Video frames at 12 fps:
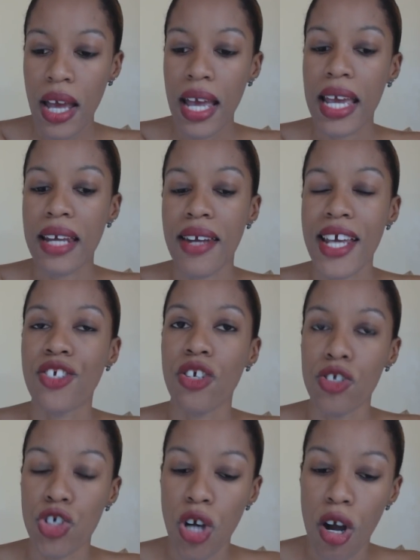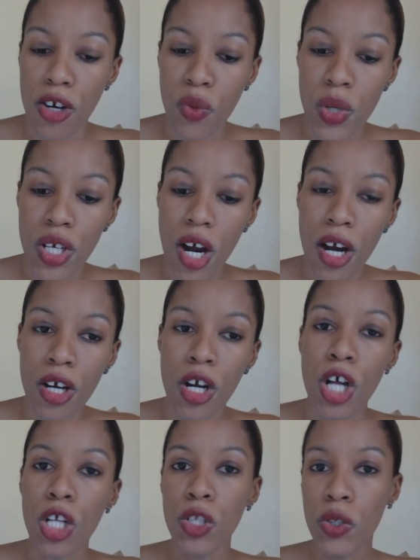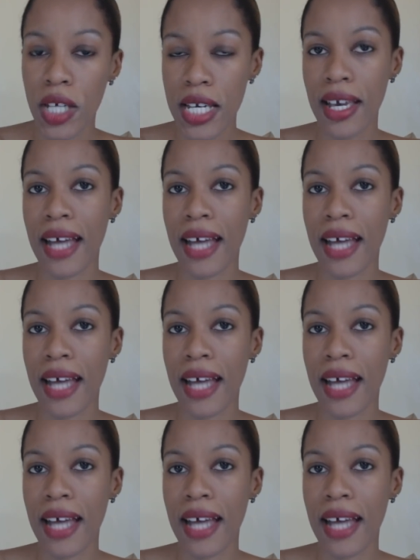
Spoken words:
a natal chart, we are looking